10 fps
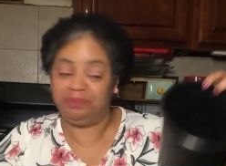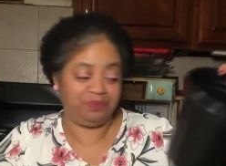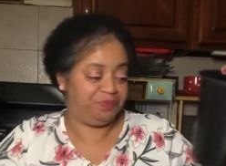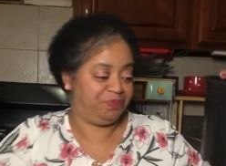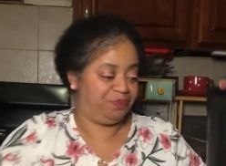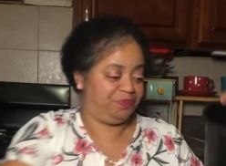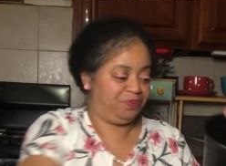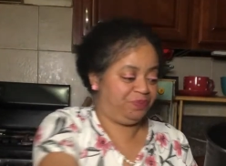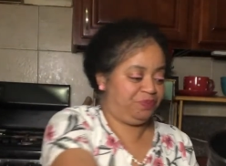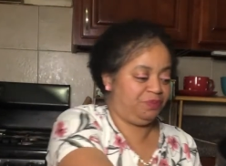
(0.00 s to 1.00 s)

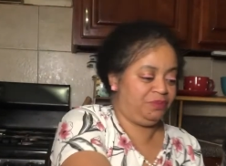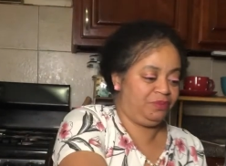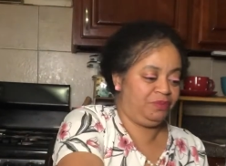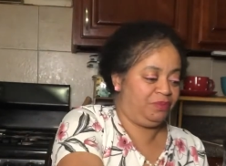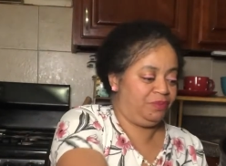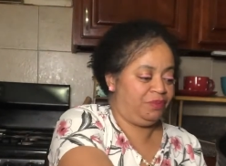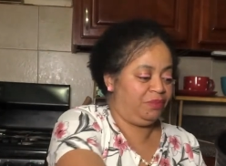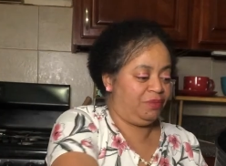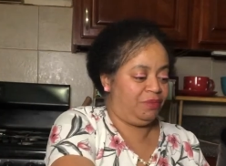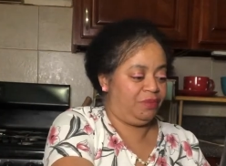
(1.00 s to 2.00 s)

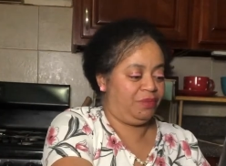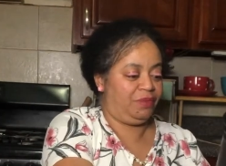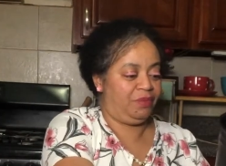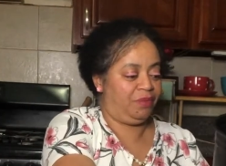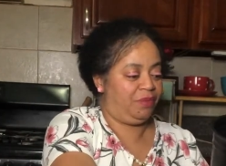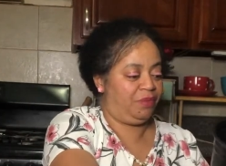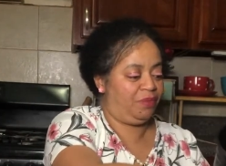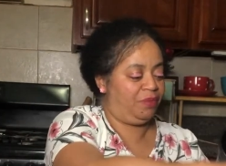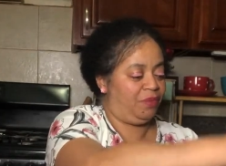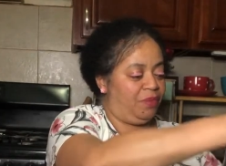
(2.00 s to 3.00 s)

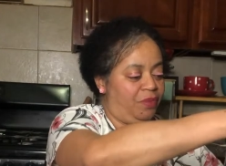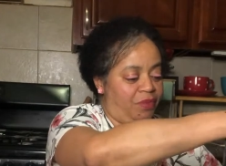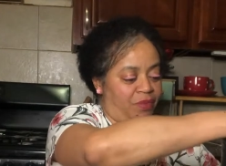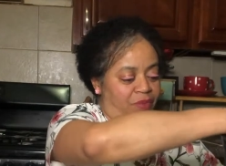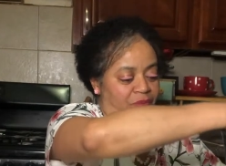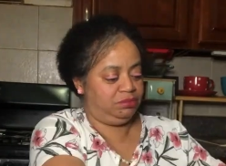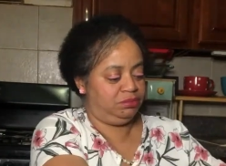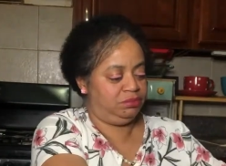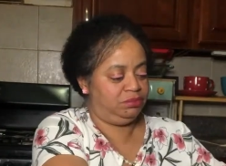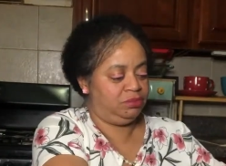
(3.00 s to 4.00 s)

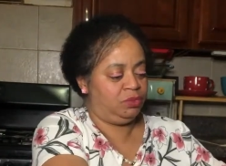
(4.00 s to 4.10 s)
Nothing is said.